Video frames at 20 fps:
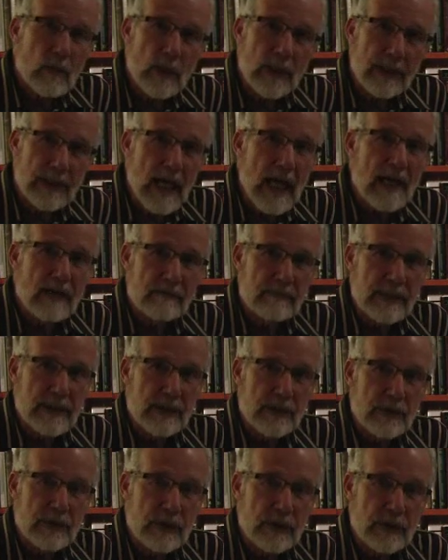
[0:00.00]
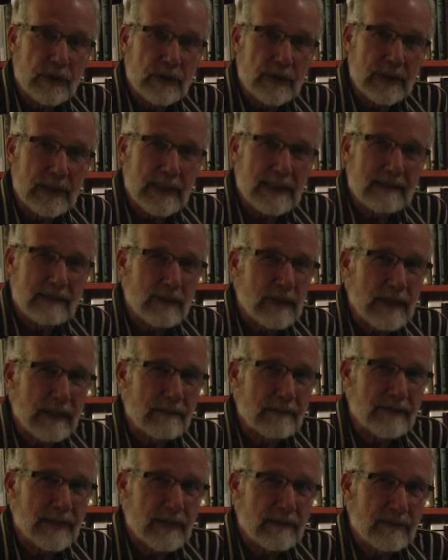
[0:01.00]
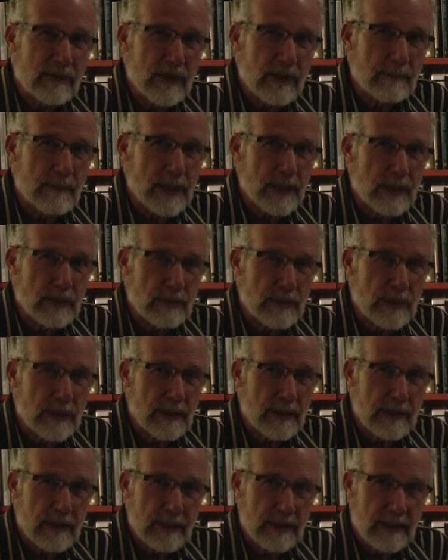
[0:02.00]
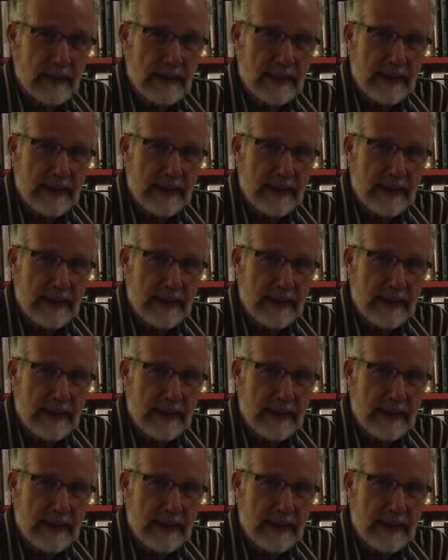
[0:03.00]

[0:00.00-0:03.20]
well not have been true. It doesn't really fit very much with uh,